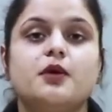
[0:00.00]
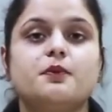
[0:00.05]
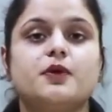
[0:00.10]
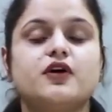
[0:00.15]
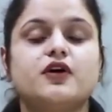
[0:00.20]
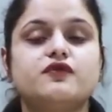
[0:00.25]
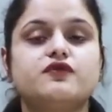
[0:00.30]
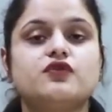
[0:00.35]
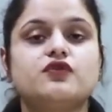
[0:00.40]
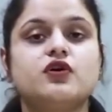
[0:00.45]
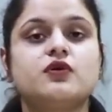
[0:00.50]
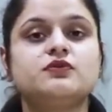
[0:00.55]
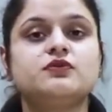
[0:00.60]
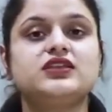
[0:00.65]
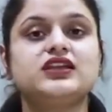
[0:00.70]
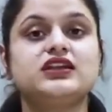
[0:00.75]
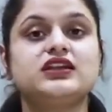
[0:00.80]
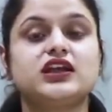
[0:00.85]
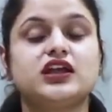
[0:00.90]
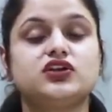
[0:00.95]

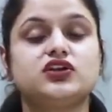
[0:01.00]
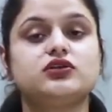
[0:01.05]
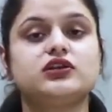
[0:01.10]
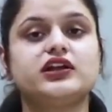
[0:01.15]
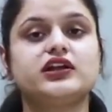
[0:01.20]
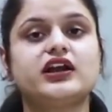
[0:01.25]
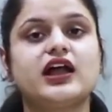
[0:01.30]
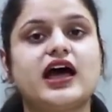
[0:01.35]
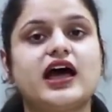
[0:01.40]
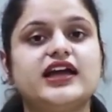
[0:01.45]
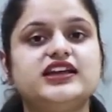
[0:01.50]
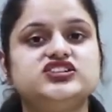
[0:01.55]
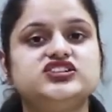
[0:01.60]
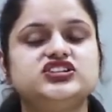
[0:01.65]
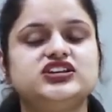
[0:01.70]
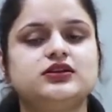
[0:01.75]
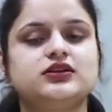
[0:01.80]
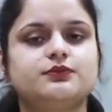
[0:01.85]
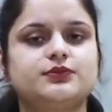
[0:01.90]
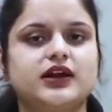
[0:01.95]
Perform the regular
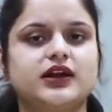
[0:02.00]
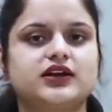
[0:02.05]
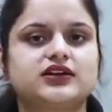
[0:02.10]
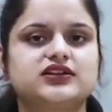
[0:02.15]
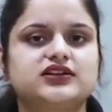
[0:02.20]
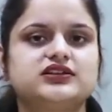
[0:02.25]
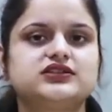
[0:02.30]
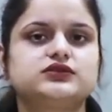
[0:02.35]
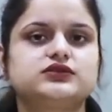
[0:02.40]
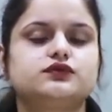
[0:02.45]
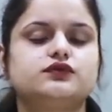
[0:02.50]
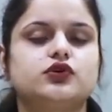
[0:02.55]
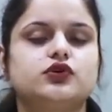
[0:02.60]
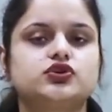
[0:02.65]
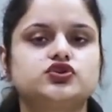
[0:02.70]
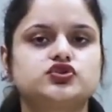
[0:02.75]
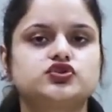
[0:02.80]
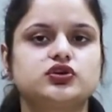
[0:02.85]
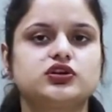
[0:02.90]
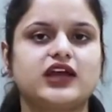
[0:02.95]
hygiene practice.
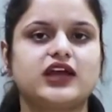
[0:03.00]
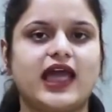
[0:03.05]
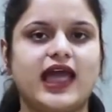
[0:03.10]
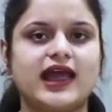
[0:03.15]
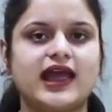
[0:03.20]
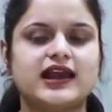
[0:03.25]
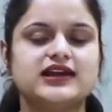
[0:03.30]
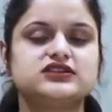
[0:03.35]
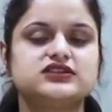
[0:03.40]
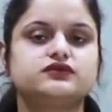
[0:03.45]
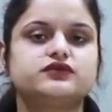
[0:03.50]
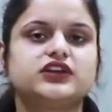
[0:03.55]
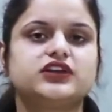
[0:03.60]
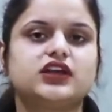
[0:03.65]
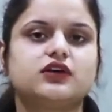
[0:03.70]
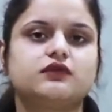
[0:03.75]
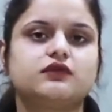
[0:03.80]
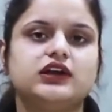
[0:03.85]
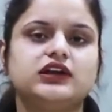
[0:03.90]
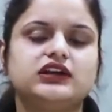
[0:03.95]
Wash your hands
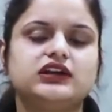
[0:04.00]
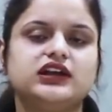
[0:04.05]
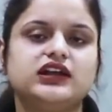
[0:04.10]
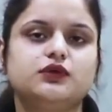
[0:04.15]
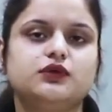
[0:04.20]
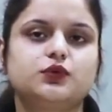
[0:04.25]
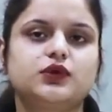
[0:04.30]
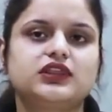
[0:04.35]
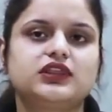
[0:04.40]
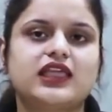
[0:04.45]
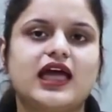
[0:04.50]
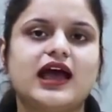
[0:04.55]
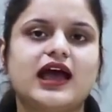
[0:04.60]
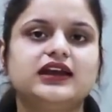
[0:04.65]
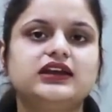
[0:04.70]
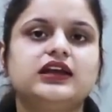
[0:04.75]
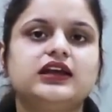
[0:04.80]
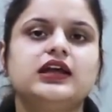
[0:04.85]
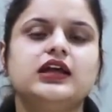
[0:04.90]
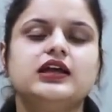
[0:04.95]
frequently. With
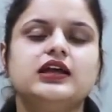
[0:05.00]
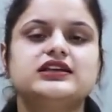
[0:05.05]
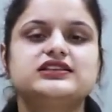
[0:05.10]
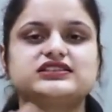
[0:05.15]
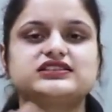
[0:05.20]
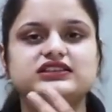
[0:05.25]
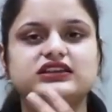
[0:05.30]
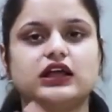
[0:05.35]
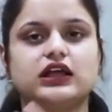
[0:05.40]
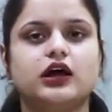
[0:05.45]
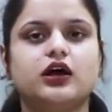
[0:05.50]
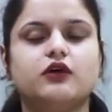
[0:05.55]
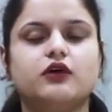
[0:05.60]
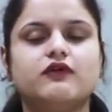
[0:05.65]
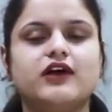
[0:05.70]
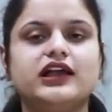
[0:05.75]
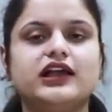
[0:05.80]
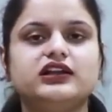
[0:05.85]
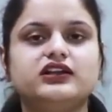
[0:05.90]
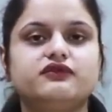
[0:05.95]
that,
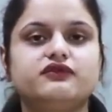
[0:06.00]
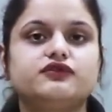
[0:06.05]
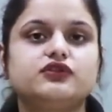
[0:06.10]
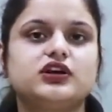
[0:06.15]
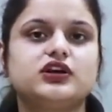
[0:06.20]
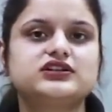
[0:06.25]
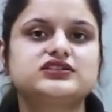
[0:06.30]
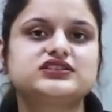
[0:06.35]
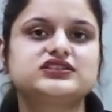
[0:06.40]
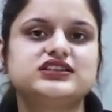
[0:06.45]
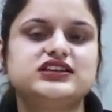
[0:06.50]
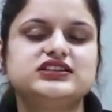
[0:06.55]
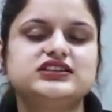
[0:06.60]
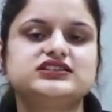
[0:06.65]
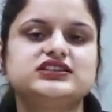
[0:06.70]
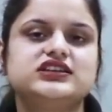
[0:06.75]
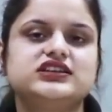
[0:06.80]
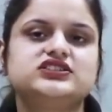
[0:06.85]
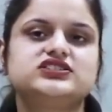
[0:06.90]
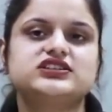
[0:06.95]
while if you are
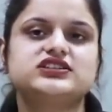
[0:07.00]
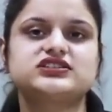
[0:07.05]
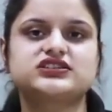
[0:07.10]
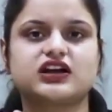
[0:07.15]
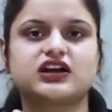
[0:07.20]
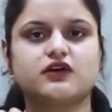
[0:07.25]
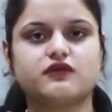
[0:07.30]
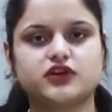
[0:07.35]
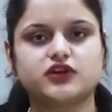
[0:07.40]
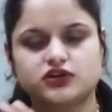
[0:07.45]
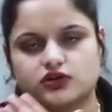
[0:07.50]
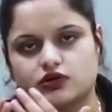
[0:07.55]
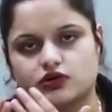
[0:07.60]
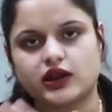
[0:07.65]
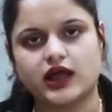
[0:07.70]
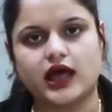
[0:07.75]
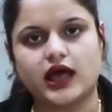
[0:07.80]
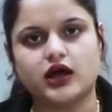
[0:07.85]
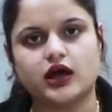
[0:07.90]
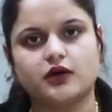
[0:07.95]
sneezing, just cover
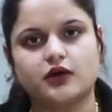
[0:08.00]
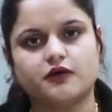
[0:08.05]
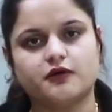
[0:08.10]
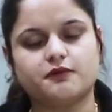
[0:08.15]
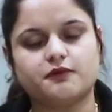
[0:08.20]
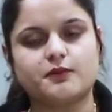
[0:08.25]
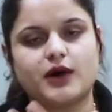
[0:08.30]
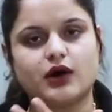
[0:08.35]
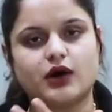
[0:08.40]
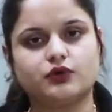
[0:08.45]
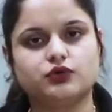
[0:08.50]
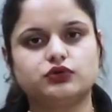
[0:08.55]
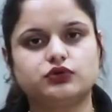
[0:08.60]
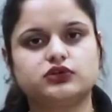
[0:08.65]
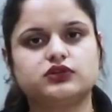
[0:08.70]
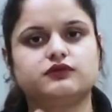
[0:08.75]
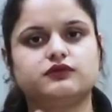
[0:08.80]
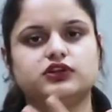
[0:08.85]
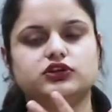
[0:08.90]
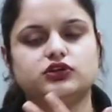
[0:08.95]
your
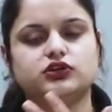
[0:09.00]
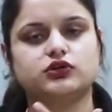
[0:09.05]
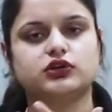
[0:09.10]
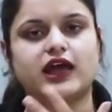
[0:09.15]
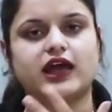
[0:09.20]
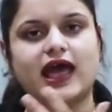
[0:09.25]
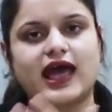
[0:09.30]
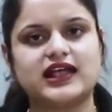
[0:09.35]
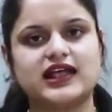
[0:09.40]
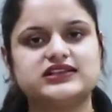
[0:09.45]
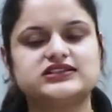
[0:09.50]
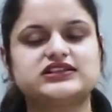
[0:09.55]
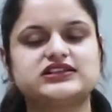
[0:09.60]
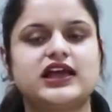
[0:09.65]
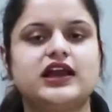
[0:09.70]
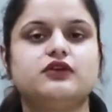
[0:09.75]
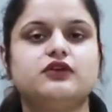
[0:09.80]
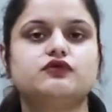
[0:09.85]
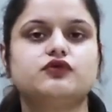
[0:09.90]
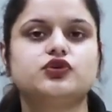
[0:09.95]
mouth with your hands
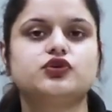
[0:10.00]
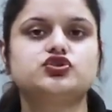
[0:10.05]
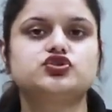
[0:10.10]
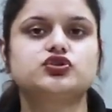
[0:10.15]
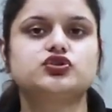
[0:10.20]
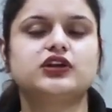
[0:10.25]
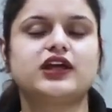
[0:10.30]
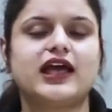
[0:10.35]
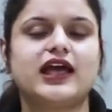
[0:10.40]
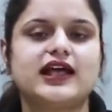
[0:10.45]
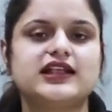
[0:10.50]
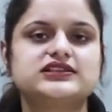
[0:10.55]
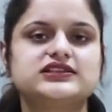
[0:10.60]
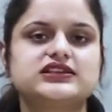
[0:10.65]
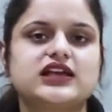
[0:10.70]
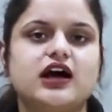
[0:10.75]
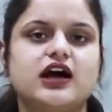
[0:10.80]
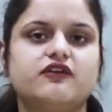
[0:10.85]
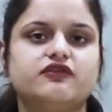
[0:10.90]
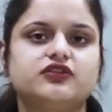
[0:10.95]
and wash your
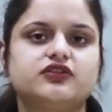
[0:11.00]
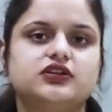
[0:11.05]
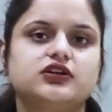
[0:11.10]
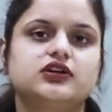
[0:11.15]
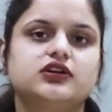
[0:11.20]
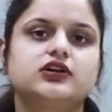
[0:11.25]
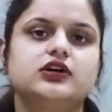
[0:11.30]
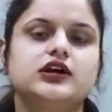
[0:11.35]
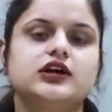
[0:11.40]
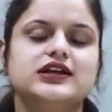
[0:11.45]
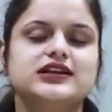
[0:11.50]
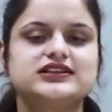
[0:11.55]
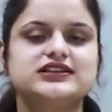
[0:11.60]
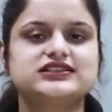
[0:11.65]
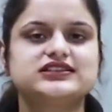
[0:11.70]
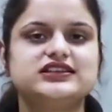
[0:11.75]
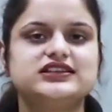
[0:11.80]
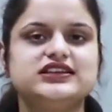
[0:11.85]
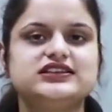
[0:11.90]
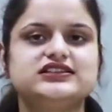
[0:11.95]
hands after
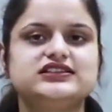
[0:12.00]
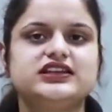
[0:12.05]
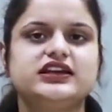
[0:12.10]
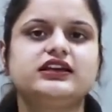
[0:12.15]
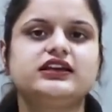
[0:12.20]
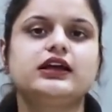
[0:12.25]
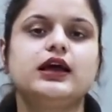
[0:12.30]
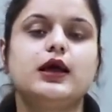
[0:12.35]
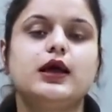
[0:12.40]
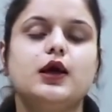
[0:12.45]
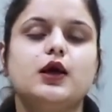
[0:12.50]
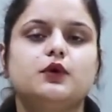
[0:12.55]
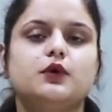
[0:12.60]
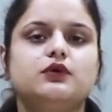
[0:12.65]
sneezing.